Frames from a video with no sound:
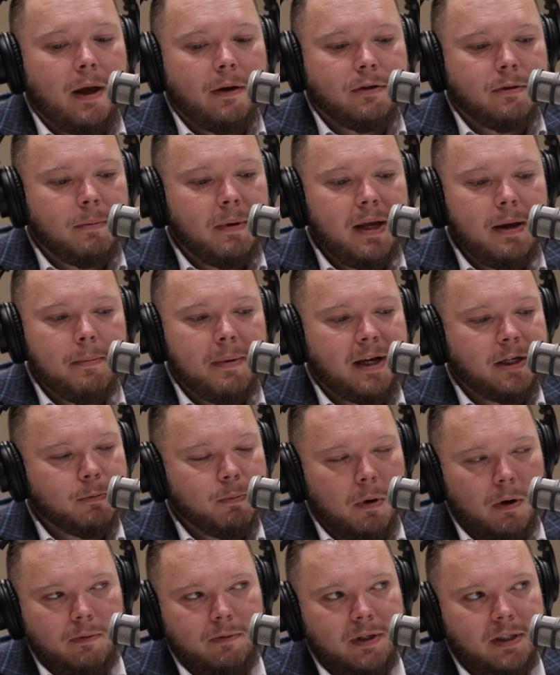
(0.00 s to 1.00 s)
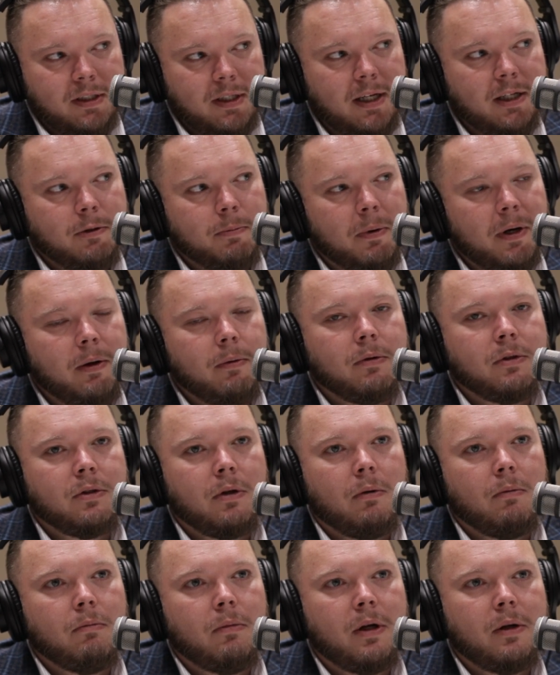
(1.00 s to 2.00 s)
Now, to me, it makes perfect sense, but it was
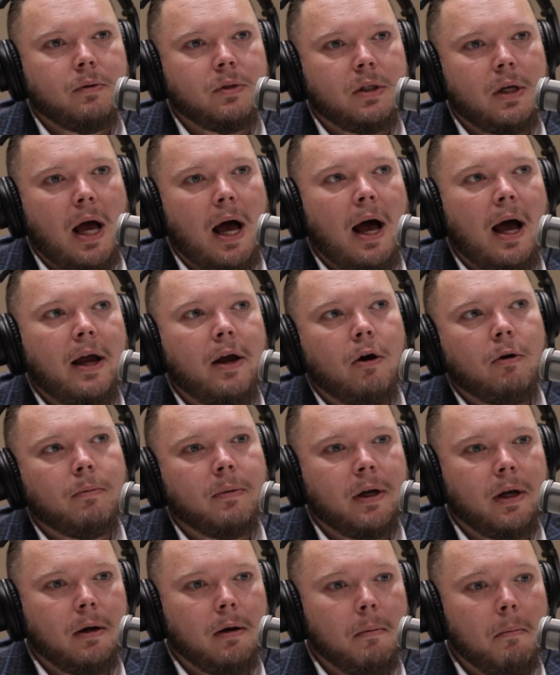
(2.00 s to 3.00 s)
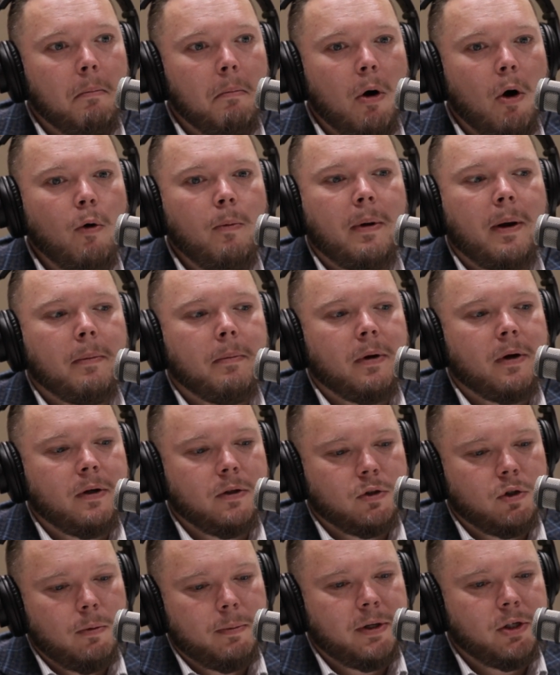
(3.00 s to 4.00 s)
an eye-opening moment
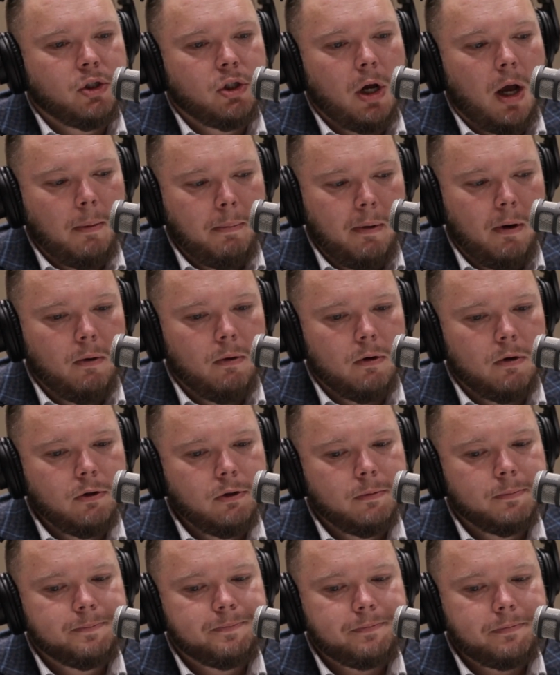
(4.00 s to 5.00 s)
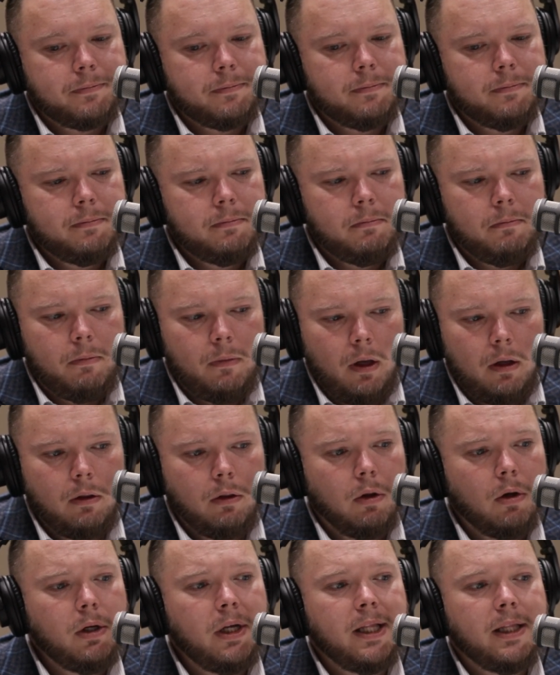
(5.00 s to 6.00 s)
because so many shop owners
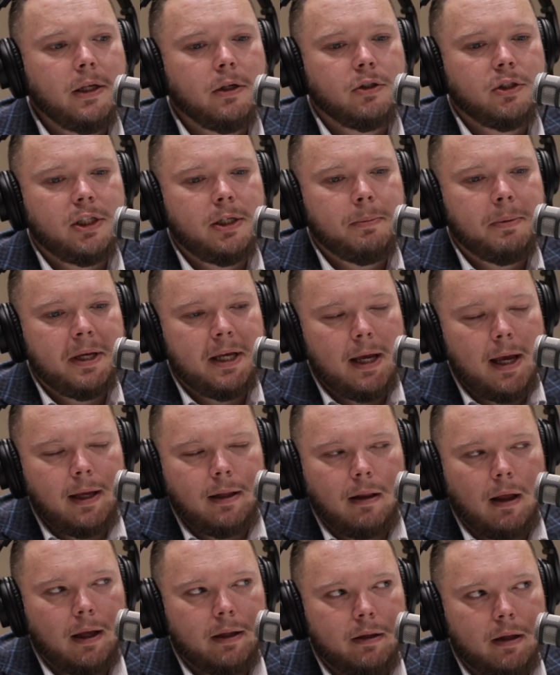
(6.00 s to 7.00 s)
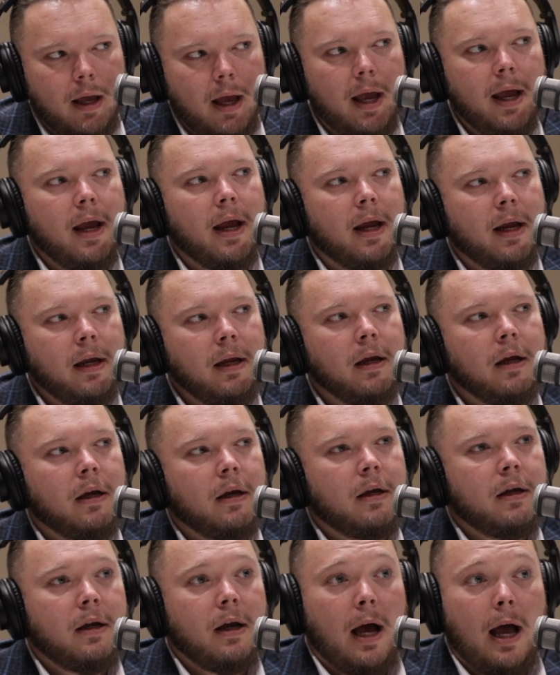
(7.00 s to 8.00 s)
look at their CPA like, hey,
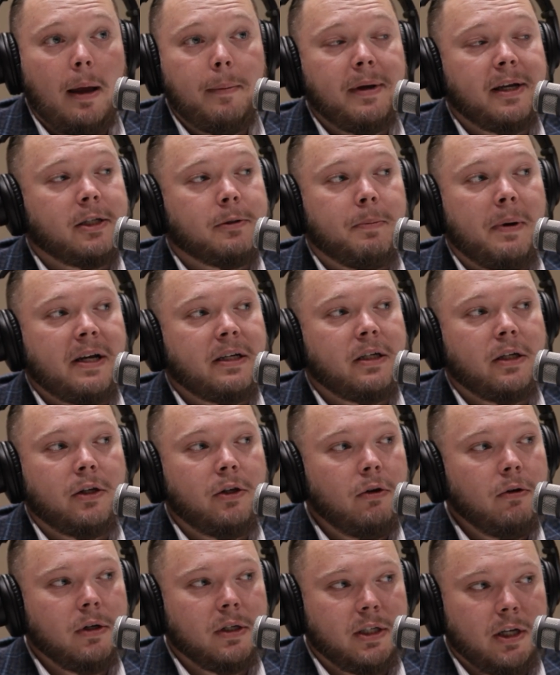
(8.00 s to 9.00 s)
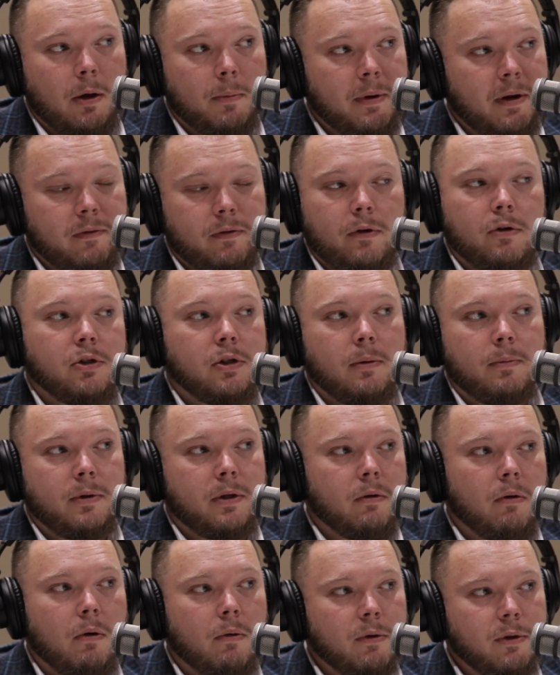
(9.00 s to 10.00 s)
I'm expecting you to tell me if there's
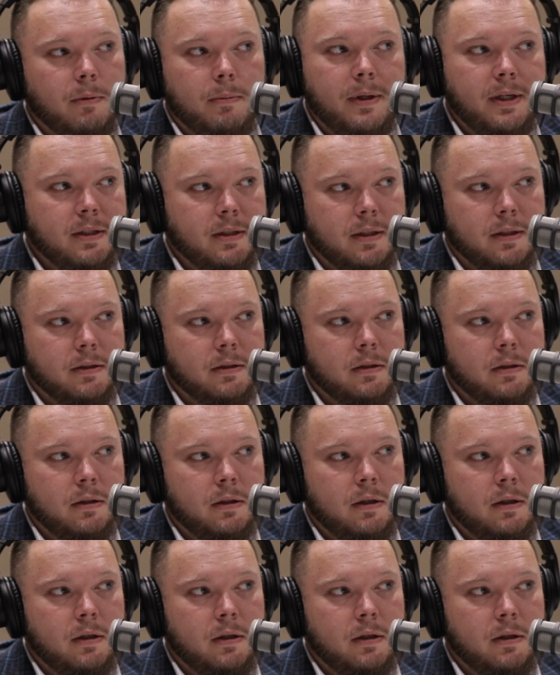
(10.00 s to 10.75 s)
something wrong with the business.